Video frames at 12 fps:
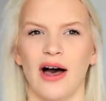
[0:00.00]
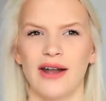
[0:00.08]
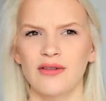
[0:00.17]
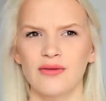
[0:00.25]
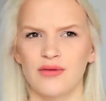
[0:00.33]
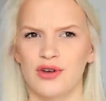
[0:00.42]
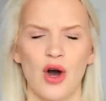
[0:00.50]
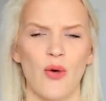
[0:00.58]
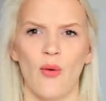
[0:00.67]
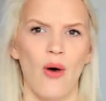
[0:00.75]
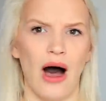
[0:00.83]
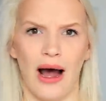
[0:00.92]
I don't know
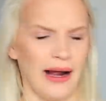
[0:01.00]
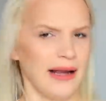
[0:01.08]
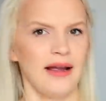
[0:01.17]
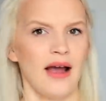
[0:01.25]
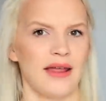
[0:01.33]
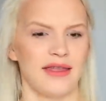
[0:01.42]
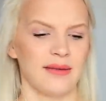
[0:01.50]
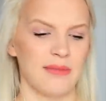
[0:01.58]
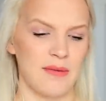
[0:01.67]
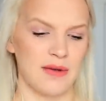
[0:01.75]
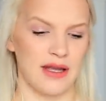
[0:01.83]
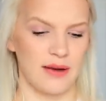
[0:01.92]
why. I think
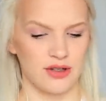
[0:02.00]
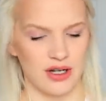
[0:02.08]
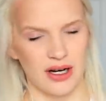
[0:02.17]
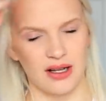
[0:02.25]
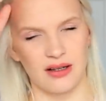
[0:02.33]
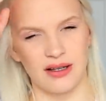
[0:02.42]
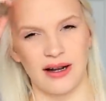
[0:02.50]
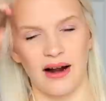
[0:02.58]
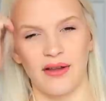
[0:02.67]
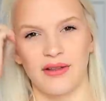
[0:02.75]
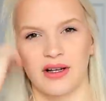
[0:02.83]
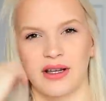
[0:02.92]
maybe they were trying to clear
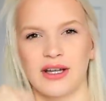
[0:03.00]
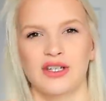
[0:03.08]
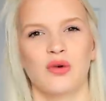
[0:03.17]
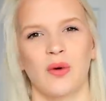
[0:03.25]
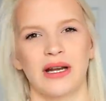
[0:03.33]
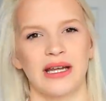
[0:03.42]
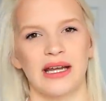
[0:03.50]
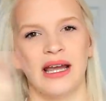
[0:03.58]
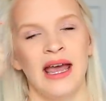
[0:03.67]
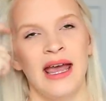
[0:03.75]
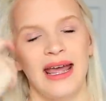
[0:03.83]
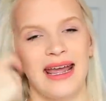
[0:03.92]
out their like
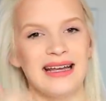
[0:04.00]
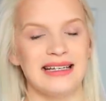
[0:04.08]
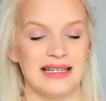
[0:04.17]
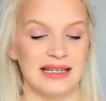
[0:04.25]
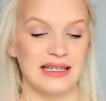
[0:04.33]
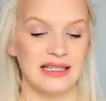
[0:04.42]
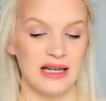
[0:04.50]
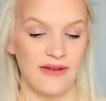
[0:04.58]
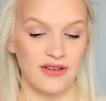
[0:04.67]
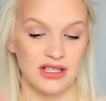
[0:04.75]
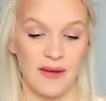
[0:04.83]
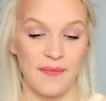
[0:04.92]
2018
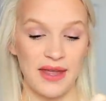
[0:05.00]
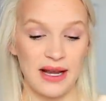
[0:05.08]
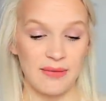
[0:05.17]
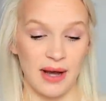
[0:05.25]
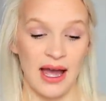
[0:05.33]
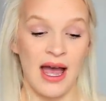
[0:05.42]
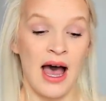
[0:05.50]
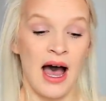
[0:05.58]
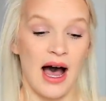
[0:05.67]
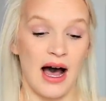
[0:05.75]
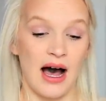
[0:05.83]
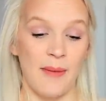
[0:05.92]
stuff or something, but
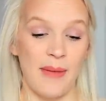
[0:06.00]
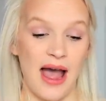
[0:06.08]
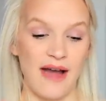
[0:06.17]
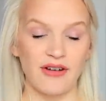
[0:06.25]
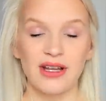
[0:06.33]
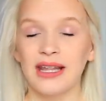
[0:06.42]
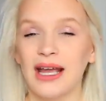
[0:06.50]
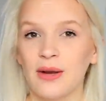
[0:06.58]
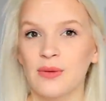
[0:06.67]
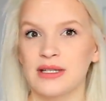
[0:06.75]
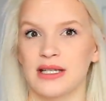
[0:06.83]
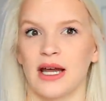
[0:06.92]
everything
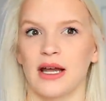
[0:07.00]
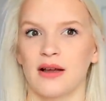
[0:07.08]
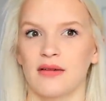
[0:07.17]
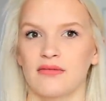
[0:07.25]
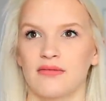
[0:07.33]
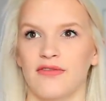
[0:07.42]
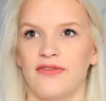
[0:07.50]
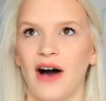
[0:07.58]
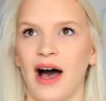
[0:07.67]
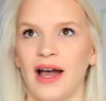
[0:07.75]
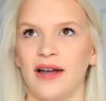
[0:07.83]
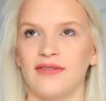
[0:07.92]
was like
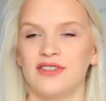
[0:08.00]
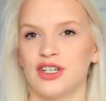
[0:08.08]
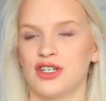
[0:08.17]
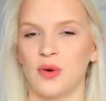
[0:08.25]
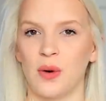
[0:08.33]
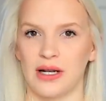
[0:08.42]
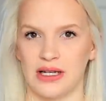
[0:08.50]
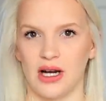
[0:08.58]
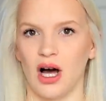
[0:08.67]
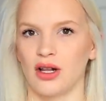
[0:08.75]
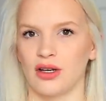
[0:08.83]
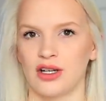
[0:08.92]
$5 to
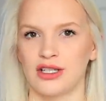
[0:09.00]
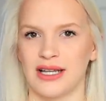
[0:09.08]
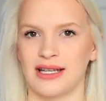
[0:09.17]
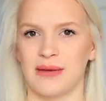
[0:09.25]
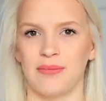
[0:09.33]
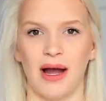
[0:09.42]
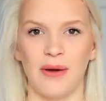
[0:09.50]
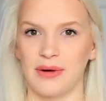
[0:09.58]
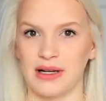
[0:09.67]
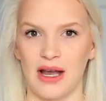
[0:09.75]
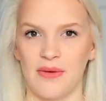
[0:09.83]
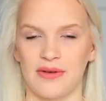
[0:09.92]
$20 and like buy
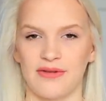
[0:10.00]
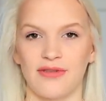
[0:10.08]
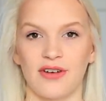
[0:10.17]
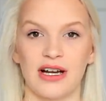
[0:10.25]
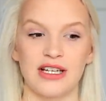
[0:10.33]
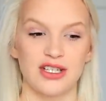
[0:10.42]
one get one free.